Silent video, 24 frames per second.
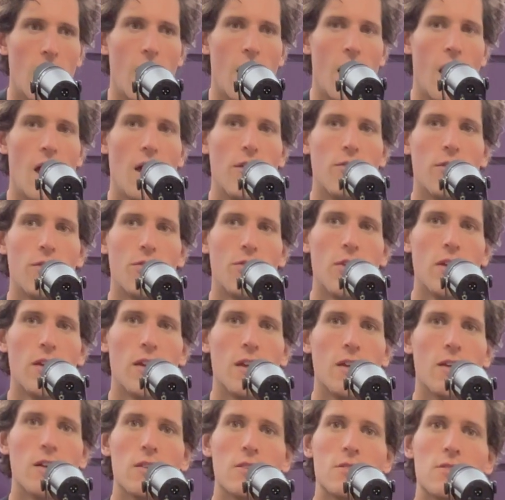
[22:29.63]
everything
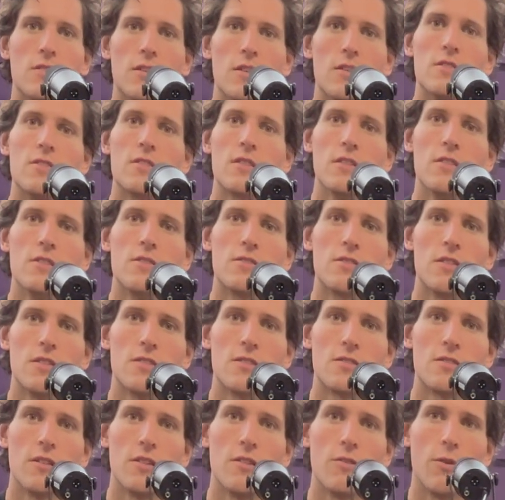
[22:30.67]
else is
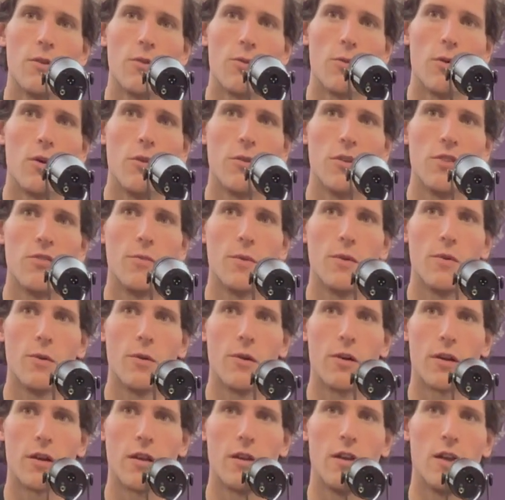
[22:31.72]
consistent with what we've been
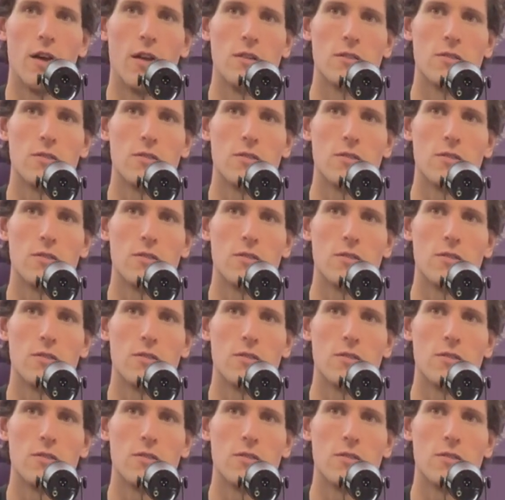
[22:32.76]
working on.